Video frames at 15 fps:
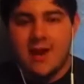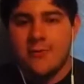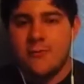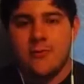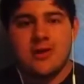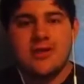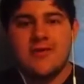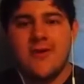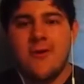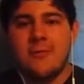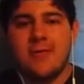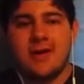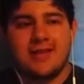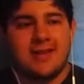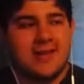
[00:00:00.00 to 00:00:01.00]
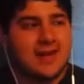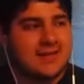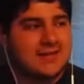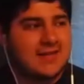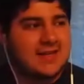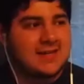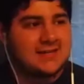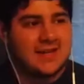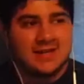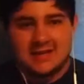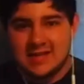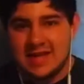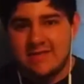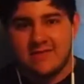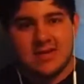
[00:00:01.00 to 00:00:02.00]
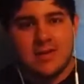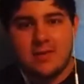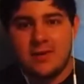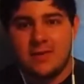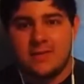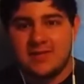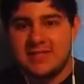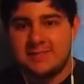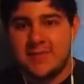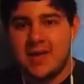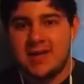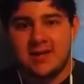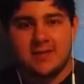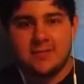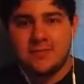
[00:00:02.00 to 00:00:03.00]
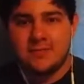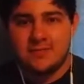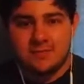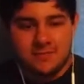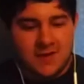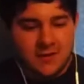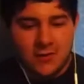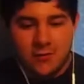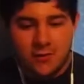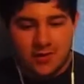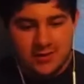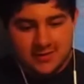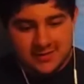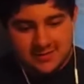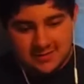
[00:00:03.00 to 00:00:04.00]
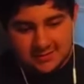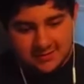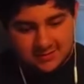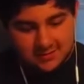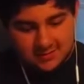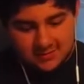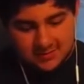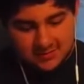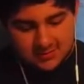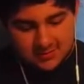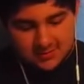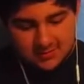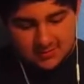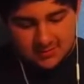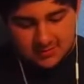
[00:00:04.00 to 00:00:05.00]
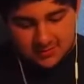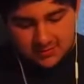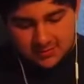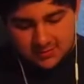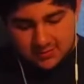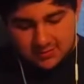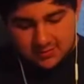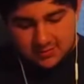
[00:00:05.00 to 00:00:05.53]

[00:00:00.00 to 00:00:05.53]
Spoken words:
because I really hope like the next scene is like David coming up and but everything on my fishing pole kept breaking. It